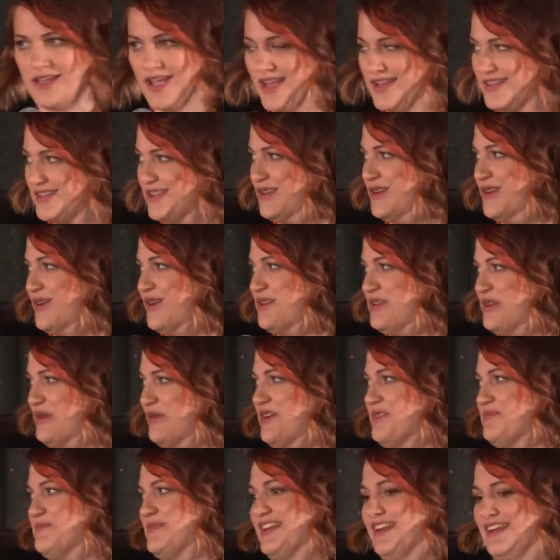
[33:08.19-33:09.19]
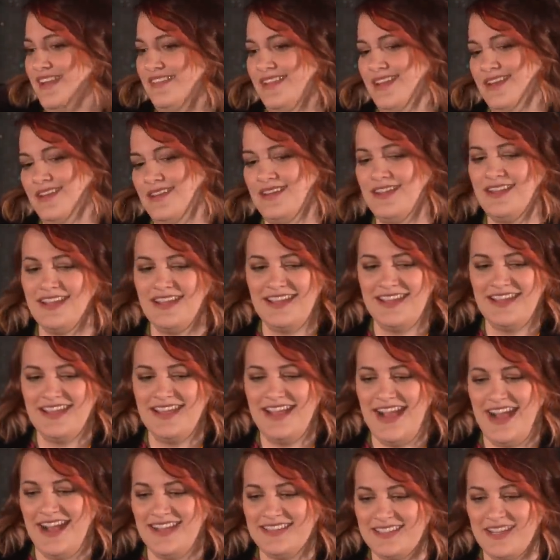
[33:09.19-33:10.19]
And you know what I mean? And then
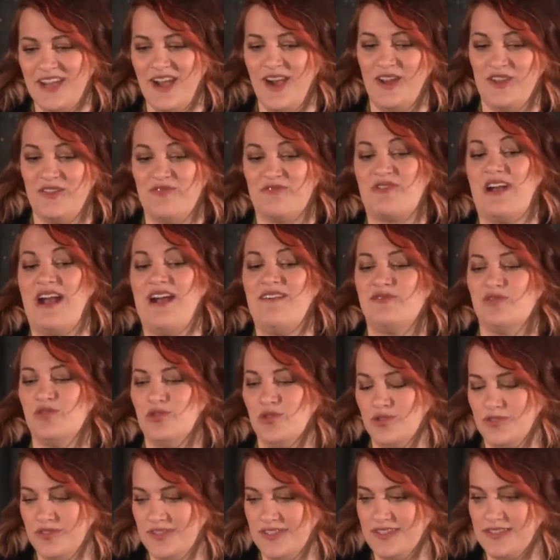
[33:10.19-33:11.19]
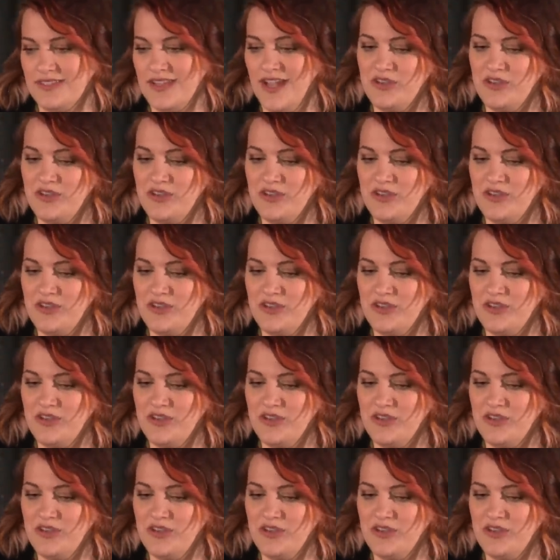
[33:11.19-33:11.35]
as it unravels,